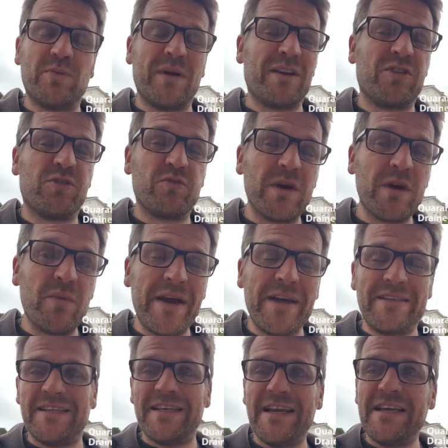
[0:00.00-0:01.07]
we had 3
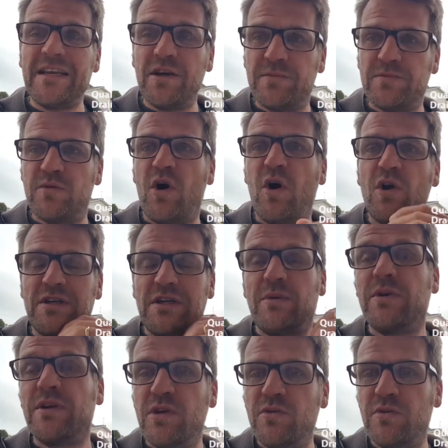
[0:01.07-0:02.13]
weeks leading up to a holiday and
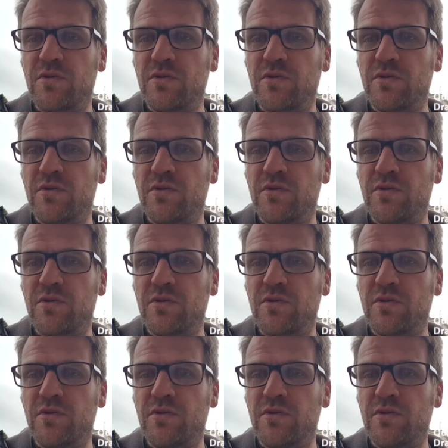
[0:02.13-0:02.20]
we knew